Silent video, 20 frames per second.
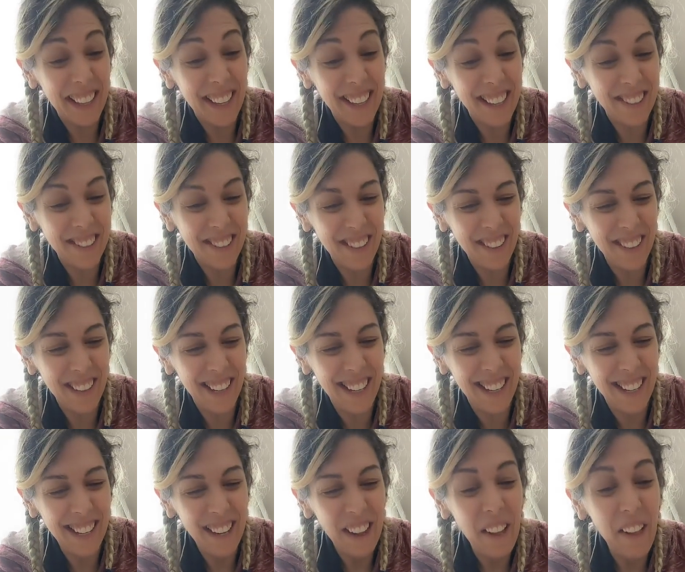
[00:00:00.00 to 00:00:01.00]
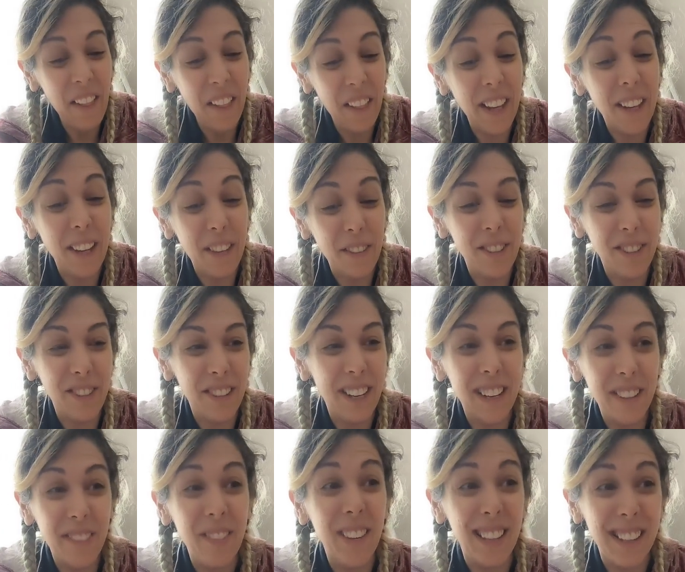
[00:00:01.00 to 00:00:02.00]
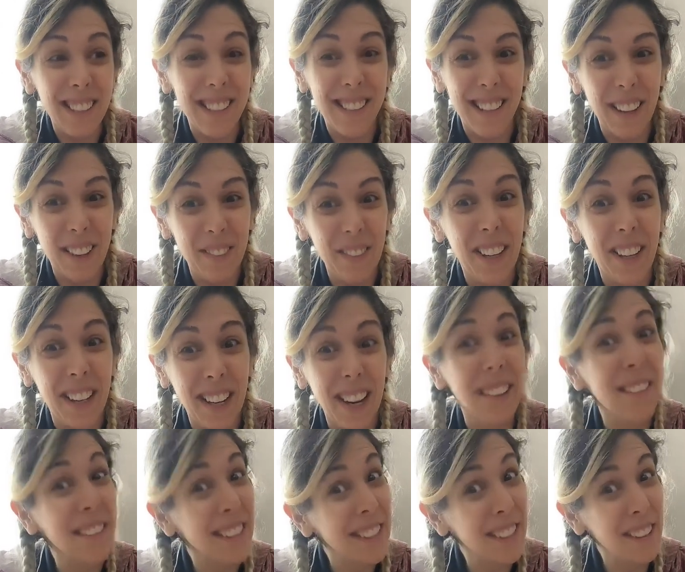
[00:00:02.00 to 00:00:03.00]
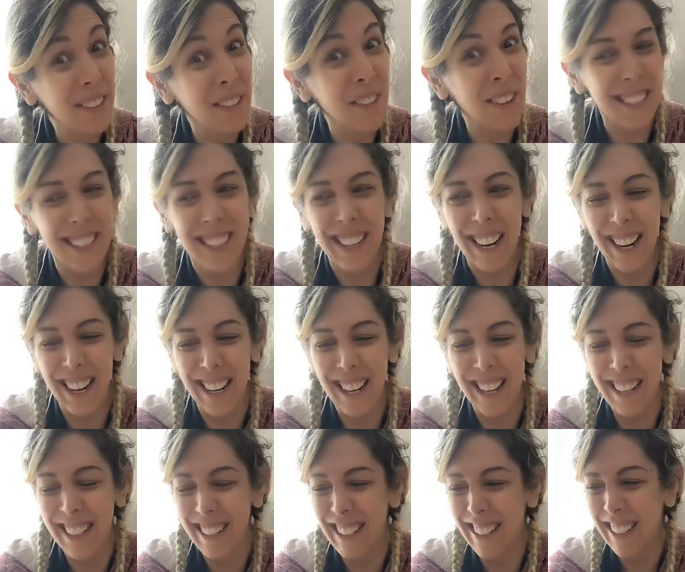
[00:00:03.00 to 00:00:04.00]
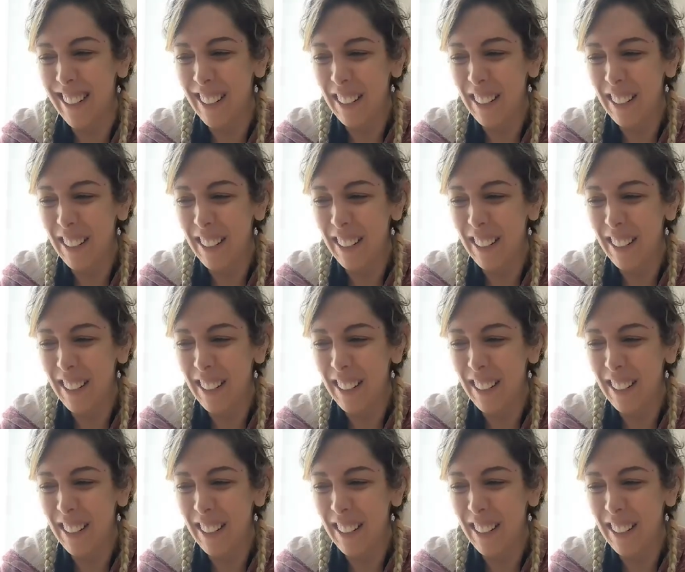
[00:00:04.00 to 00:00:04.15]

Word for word: Thank you, Zoe. Thank you for trying to make the slime good. I really appreciate it.